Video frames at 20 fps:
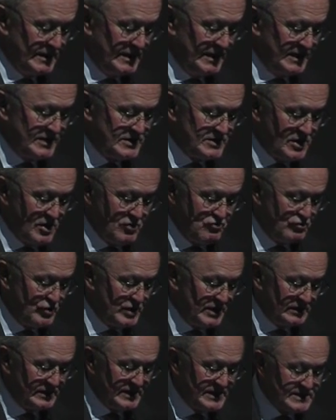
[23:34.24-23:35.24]
is
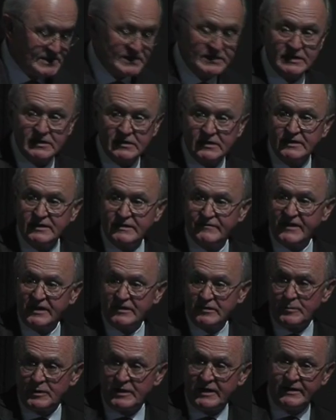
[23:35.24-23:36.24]
realistically
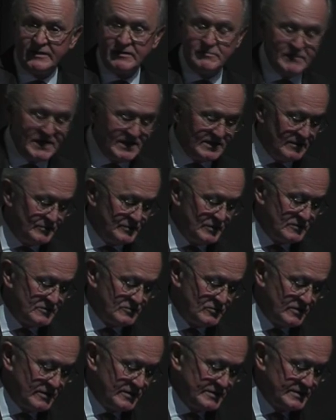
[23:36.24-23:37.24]
available." I didn't make up
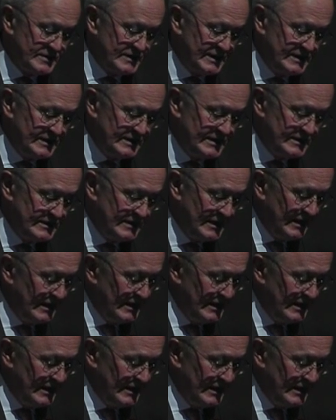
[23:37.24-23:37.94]
those words, they did.